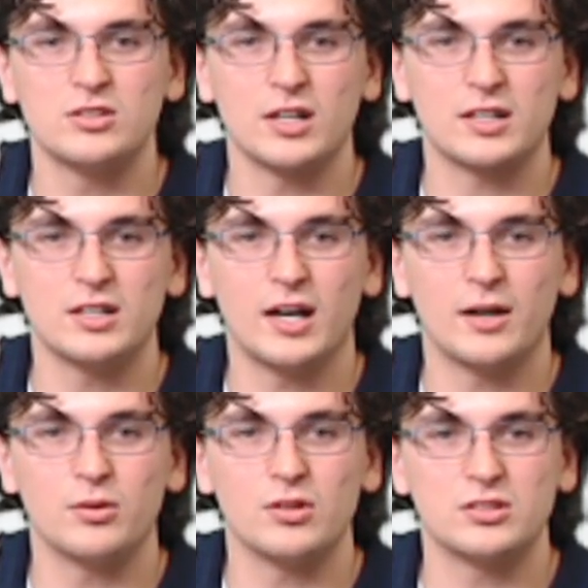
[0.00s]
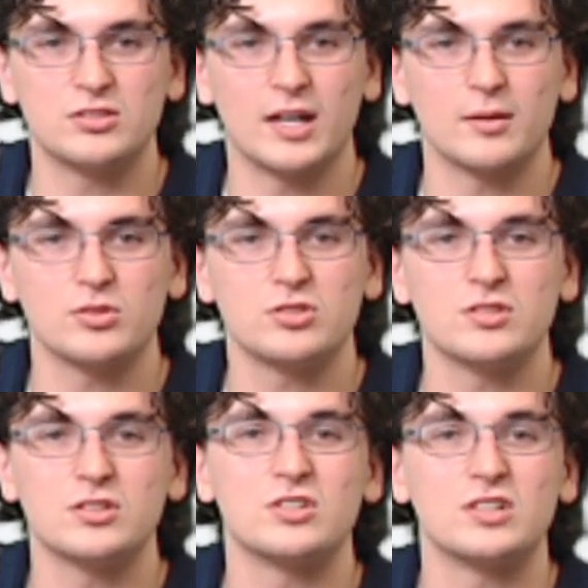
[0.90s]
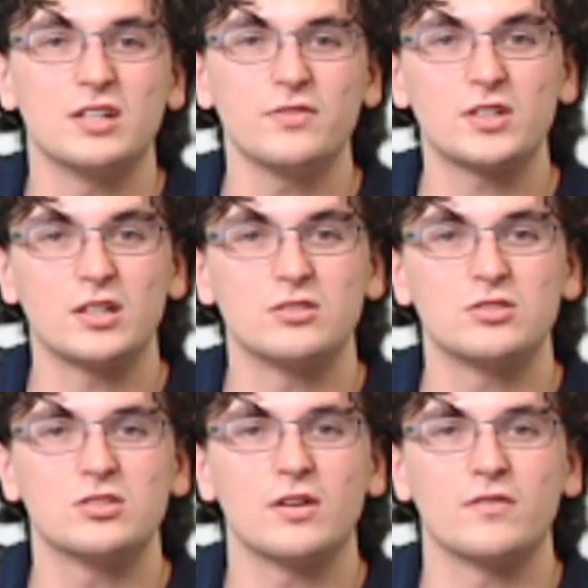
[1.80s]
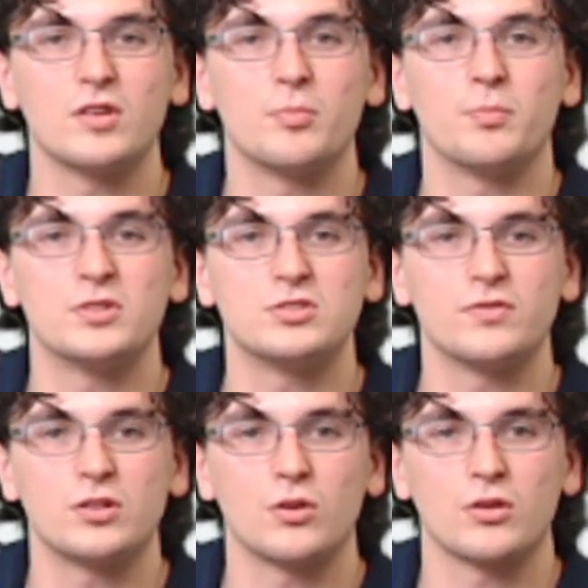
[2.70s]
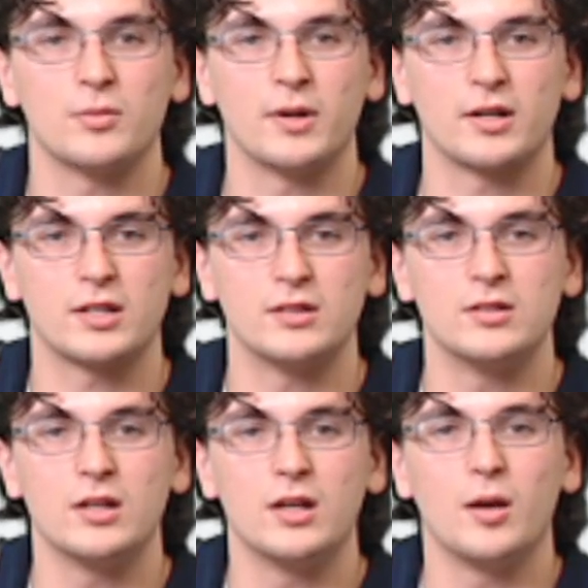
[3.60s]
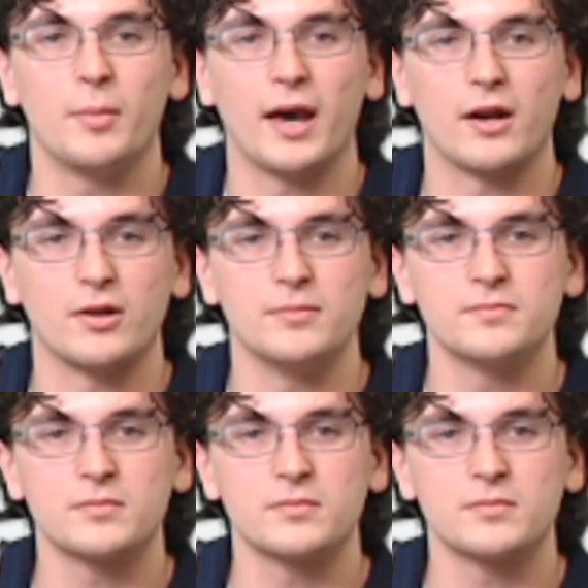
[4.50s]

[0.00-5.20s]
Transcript: Second, I will establish the significance of the Pacific North American pattern.